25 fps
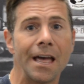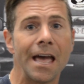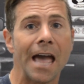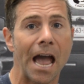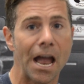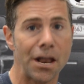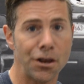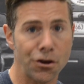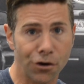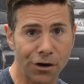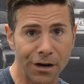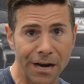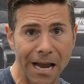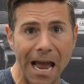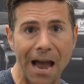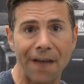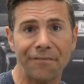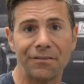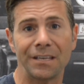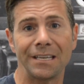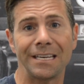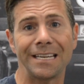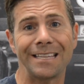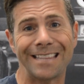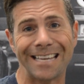and you're going to have
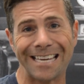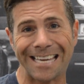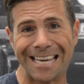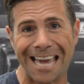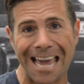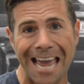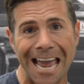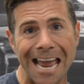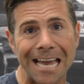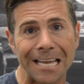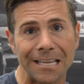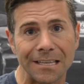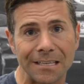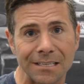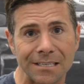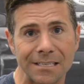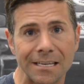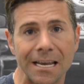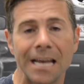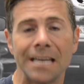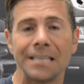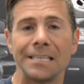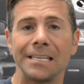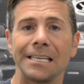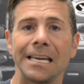to need the cadence
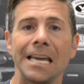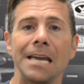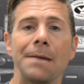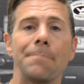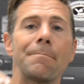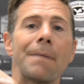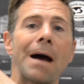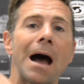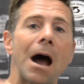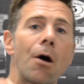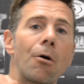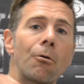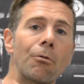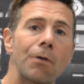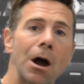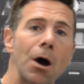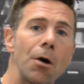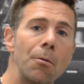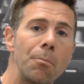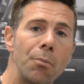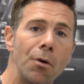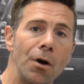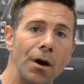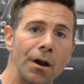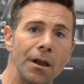to keep power
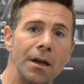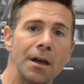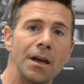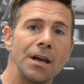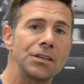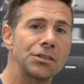output.